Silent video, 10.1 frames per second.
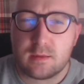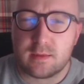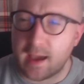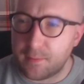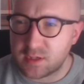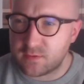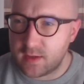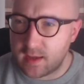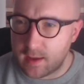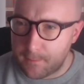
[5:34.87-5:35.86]
The
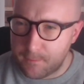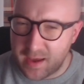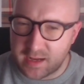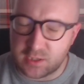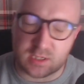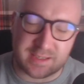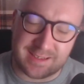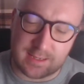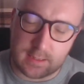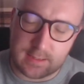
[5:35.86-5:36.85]
atmosphere manages
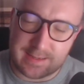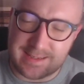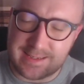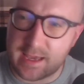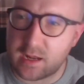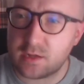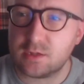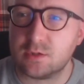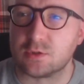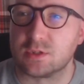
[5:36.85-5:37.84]
to get
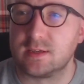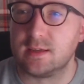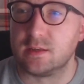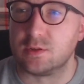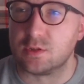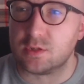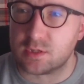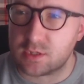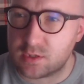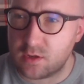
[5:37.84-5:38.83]
under your skin, to
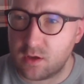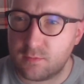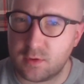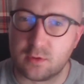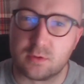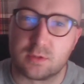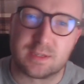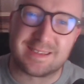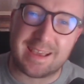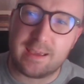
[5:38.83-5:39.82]
disturb you, to
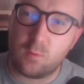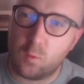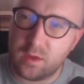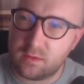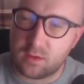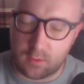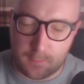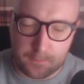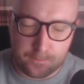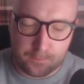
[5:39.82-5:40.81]
stay with you.
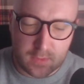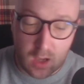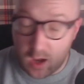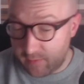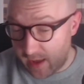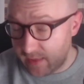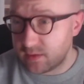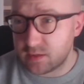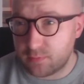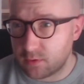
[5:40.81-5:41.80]
I've had
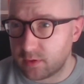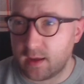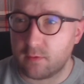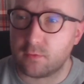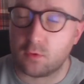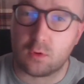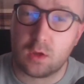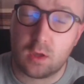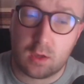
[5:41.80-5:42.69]
this book now for